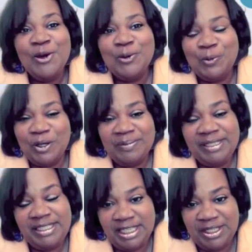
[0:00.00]
will be
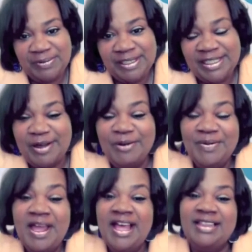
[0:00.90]
genuine. So
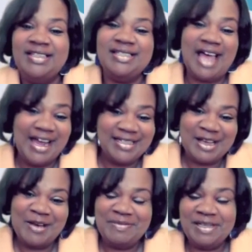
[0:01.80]
the site is
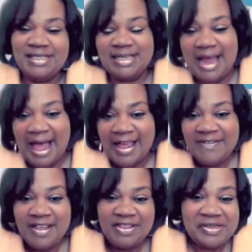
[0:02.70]
up, it's live.
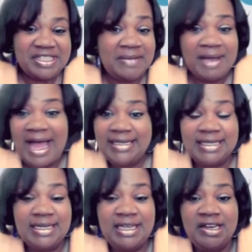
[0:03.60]
There's some
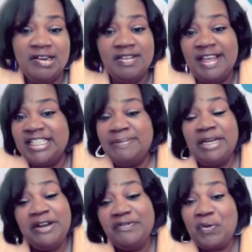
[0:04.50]
content here that's been
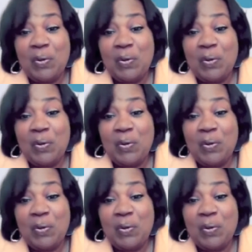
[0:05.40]
here for a